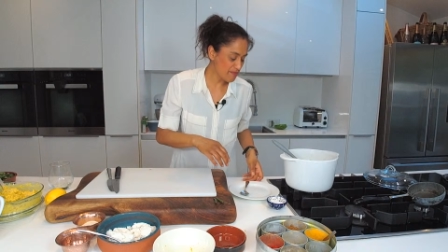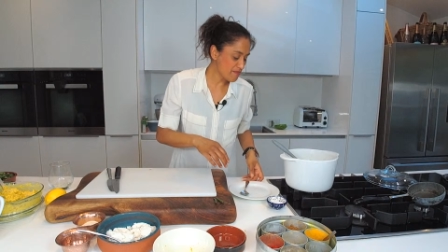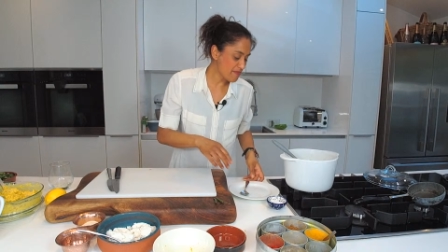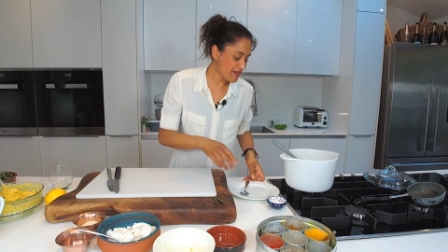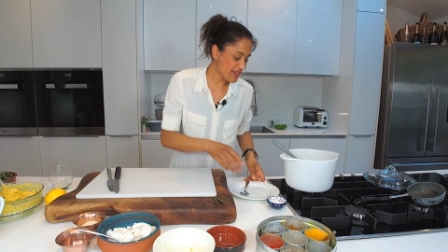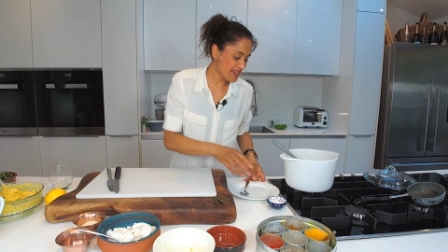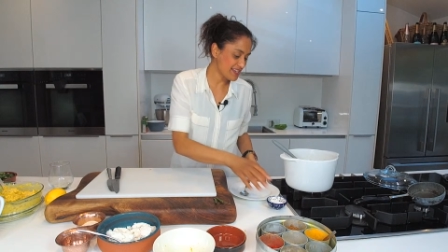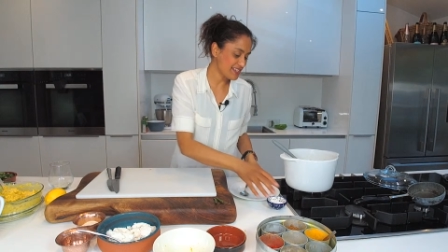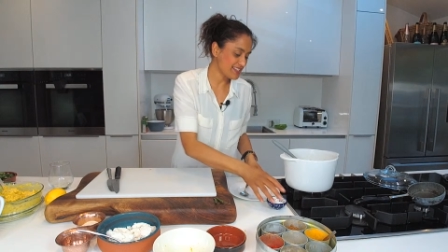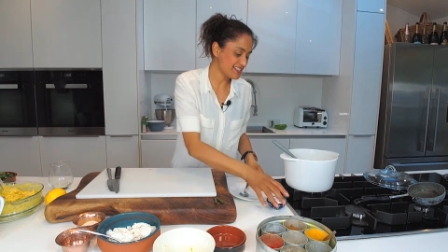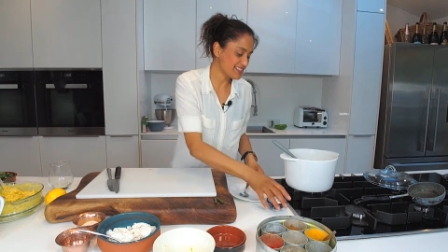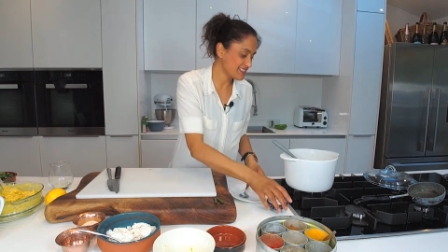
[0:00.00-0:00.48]

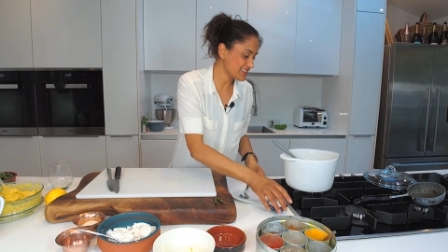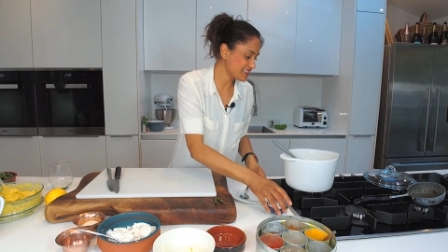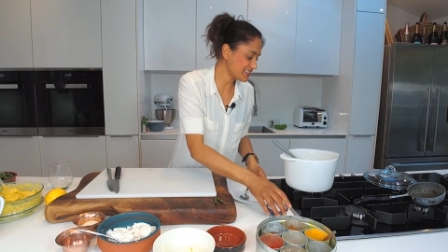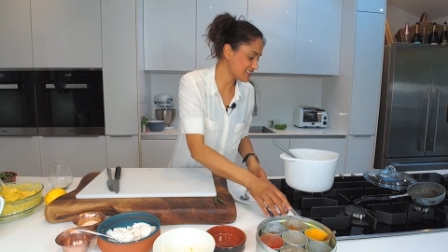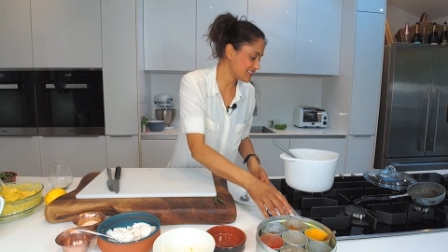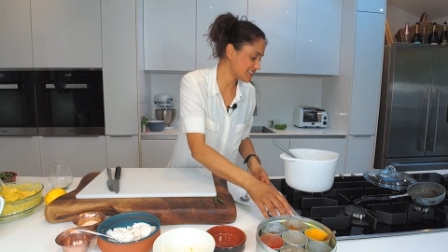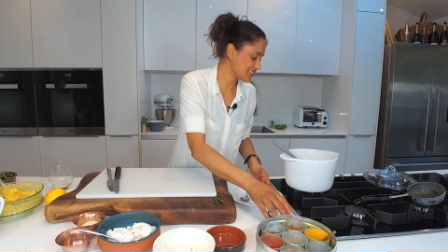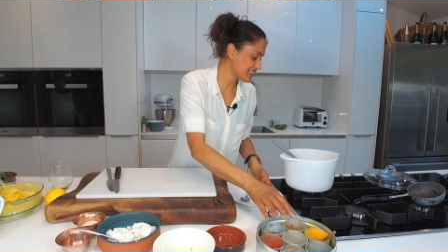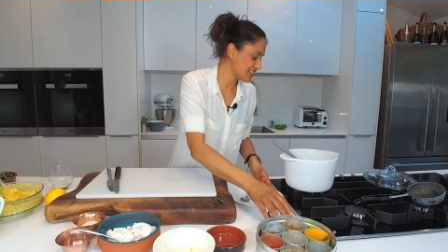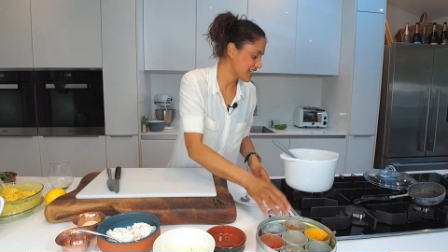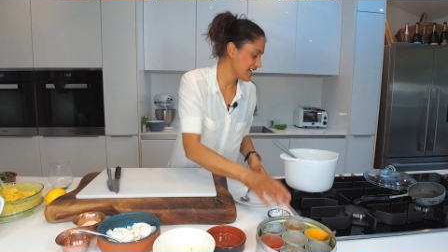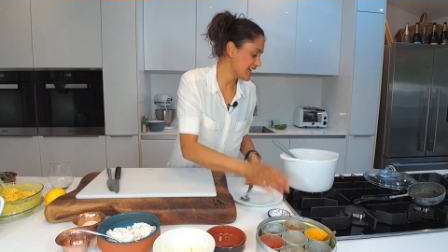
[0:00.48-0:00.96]

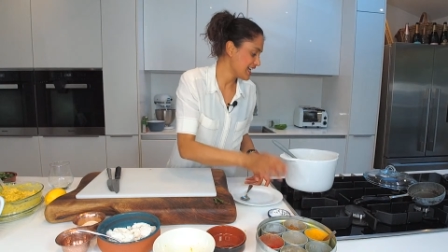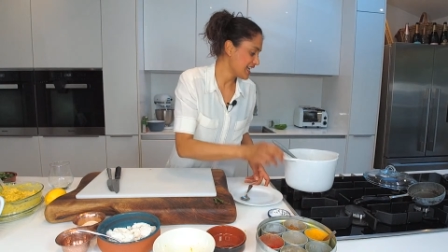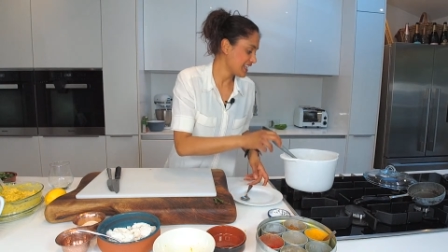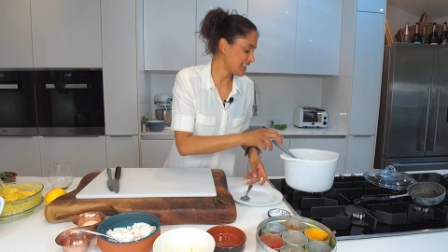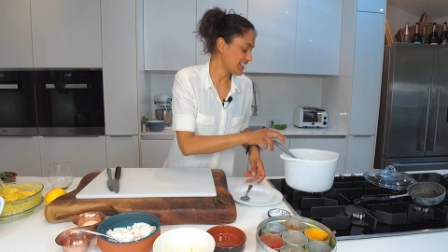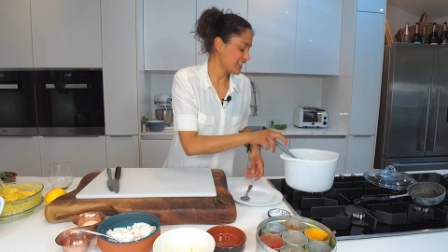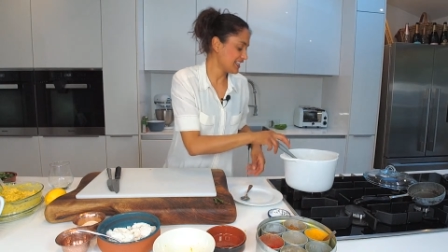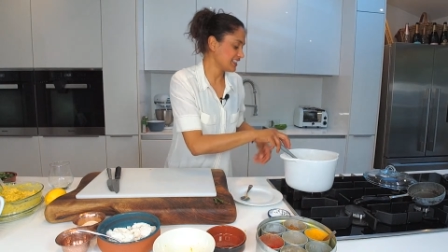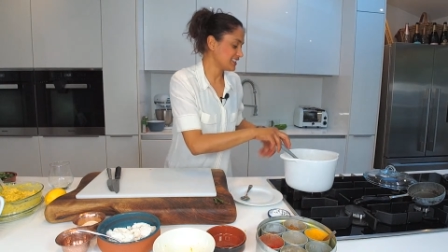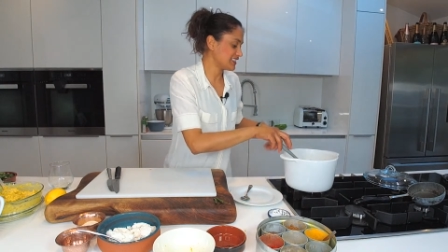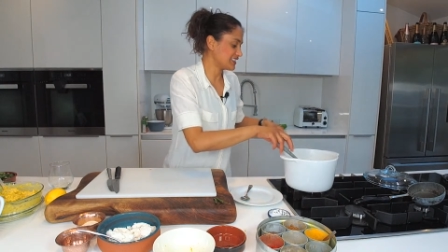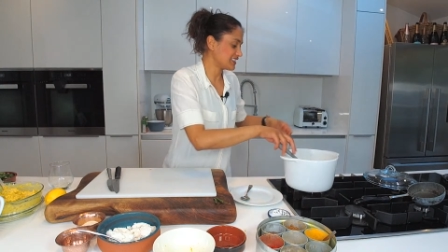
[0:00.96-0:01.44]
amazed
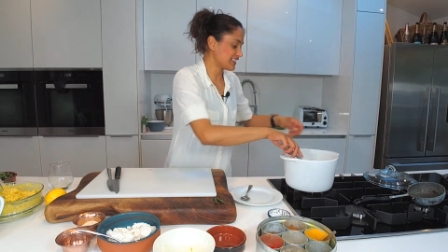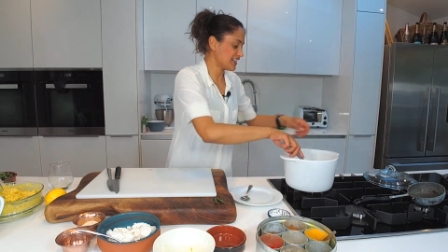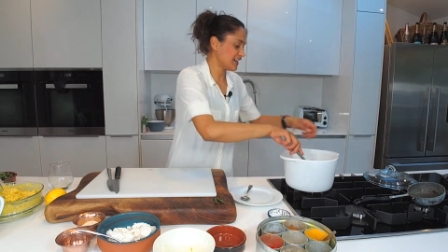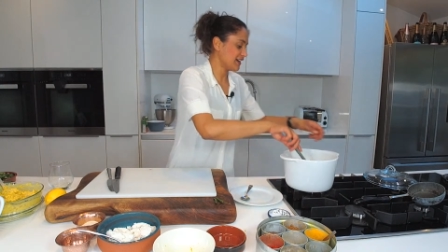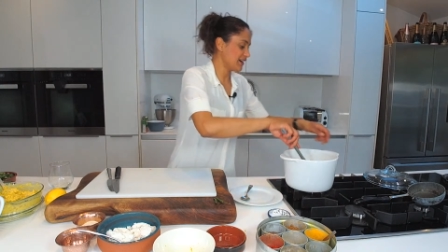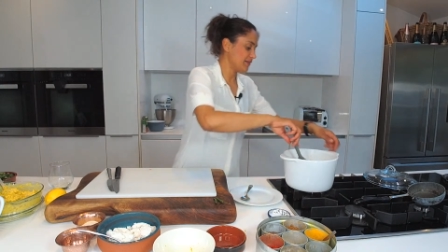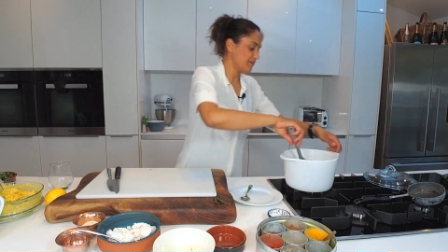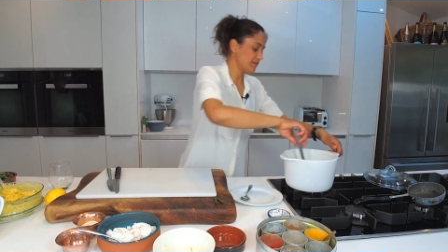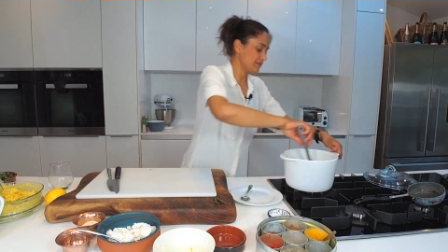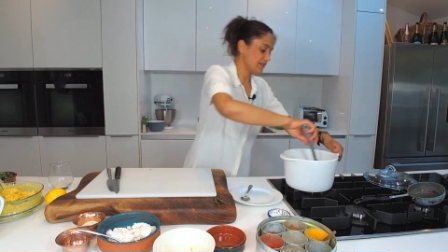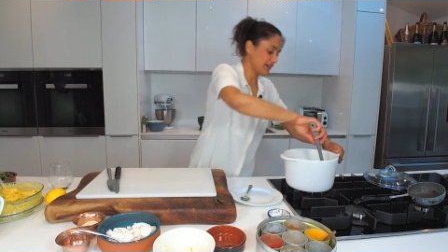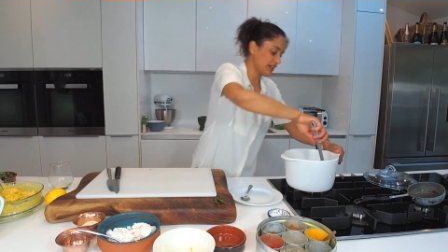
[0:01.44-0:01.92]
that,
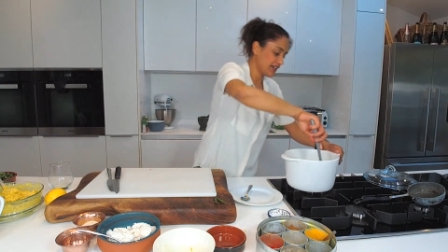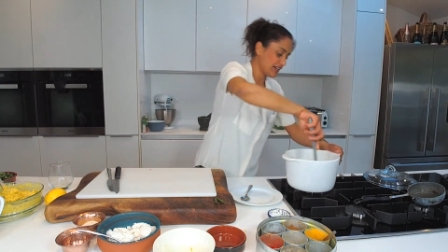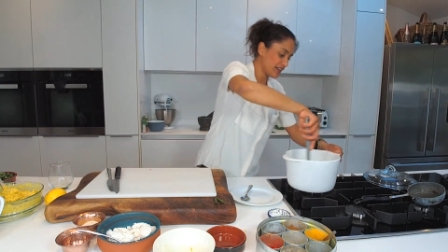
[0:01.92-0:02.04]
and